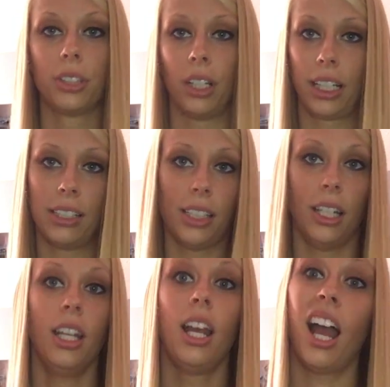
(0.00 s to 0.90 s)
So like I
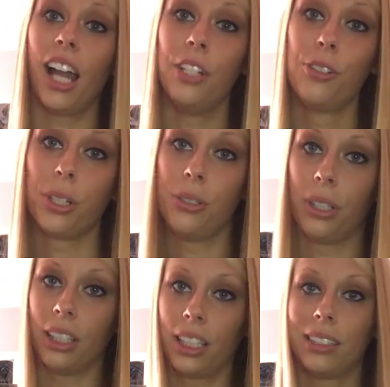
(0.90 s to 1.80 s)
said, I enjoy
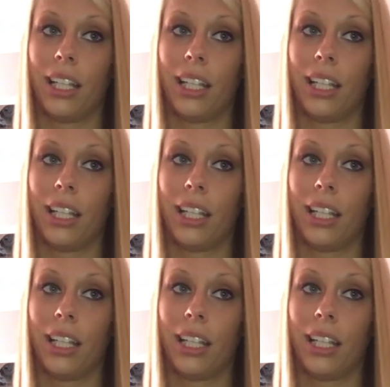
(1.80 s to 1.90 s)
doing legs